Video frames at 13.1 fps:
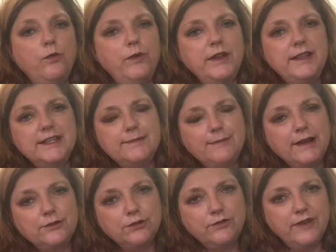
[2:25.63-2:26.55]
When this
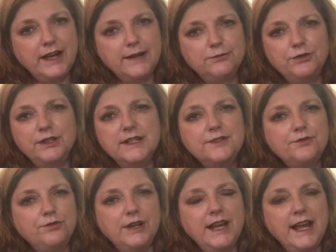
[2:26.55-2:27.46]
microfiber is
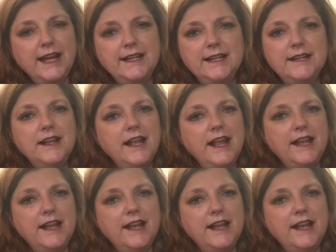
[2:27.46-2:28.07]
created,